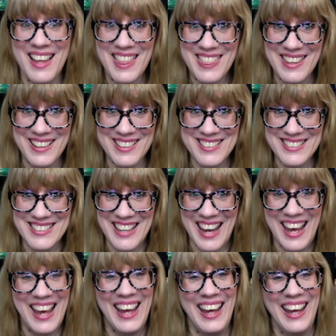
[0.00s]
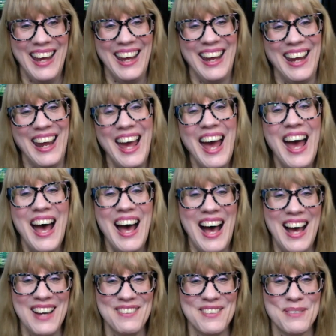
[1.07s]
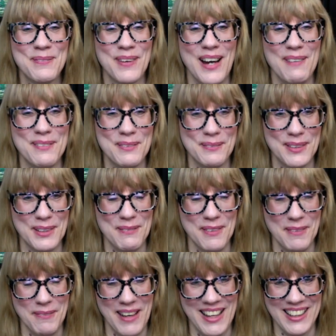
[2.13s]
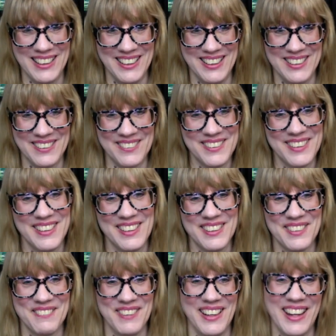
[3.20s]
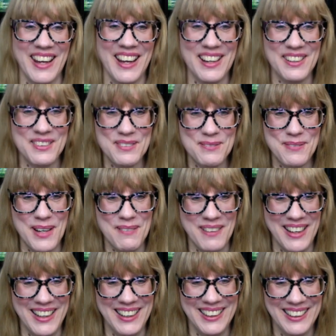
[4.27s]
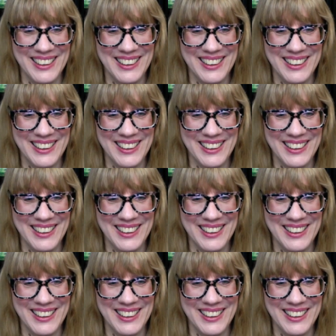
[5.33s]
Thursday. I will probably be back later with another video. Bye-bye.